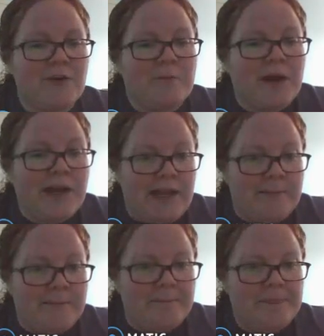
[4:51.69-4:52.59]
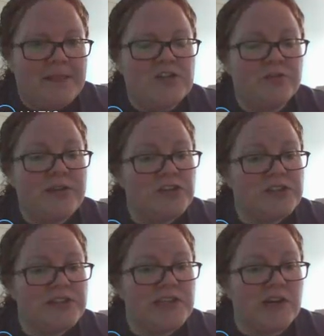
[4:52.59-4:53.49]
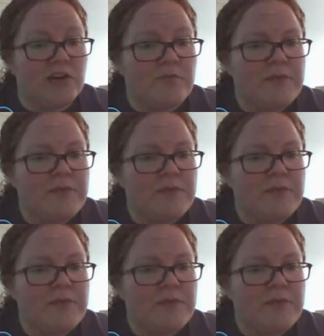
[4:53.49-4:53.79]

your money. So here's the deal.